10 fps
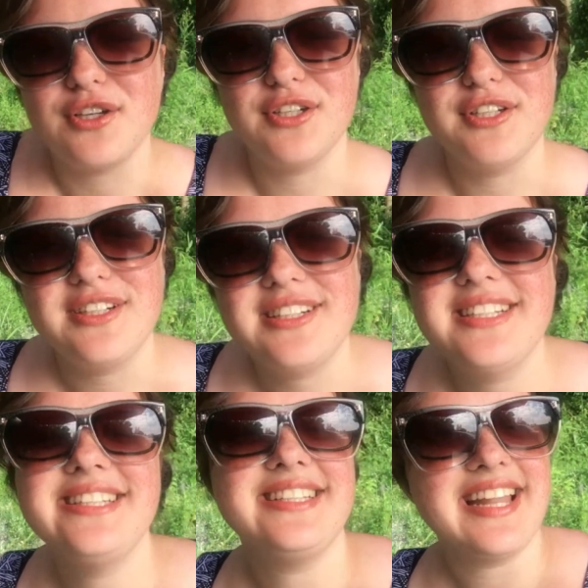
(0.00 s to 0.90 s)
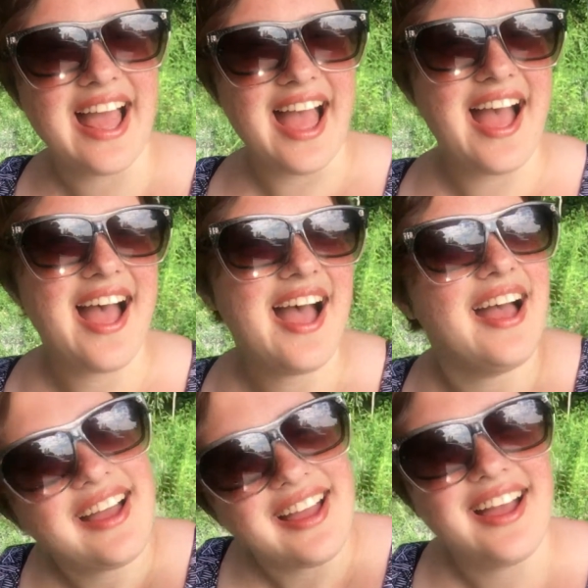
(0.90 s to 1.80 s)
good
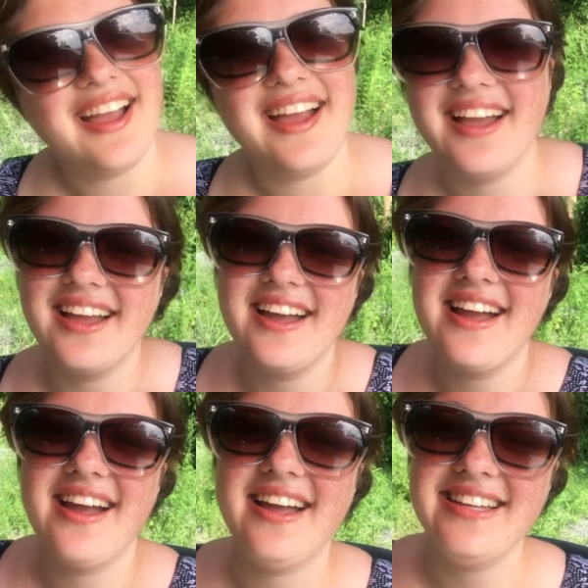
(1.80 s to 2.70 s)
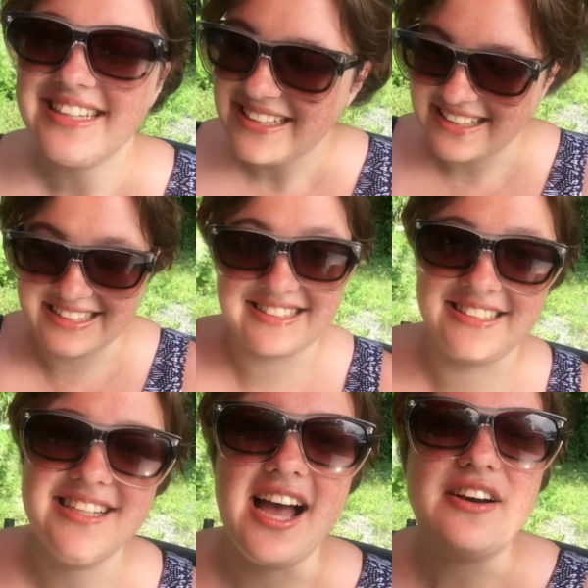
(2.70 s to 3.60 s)
night. That's
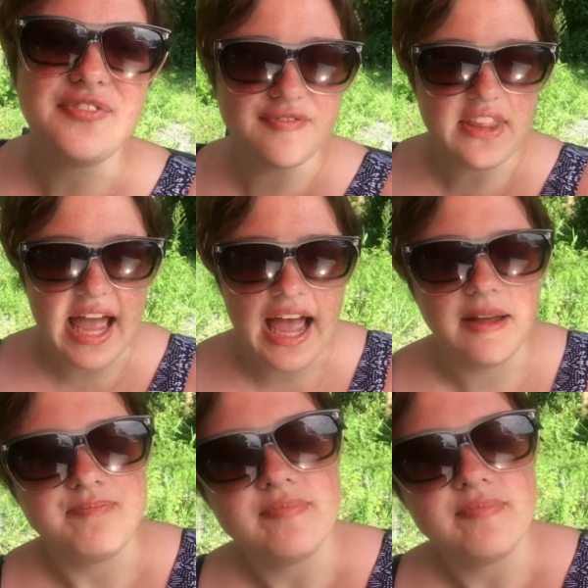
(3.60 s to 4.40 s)
enough of that.